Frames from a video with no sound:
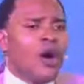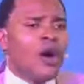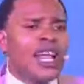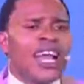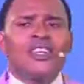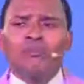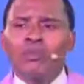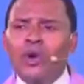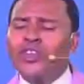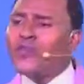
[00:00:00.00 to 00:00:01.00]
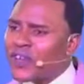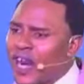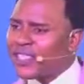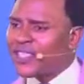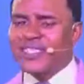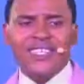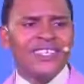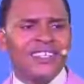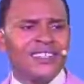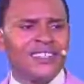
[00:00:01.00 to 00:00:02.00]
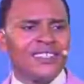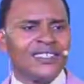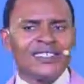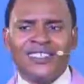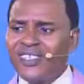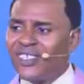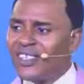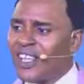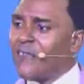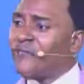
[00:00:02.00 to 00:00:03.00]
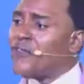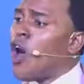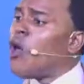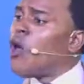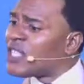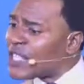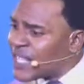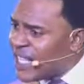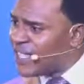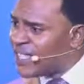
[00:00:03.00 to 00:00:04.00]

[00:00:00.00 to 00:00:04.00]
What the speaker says: and the body of Christ, if your own sin,